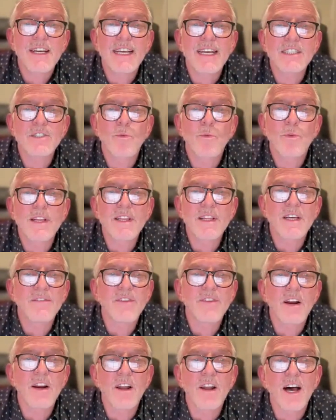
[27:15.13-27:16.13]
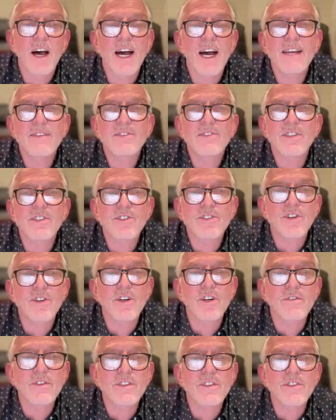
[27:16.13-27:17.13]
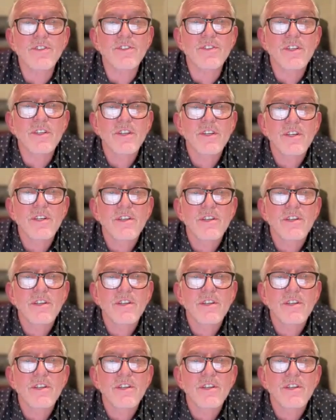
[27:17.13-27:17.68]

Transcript: as we live our lives in service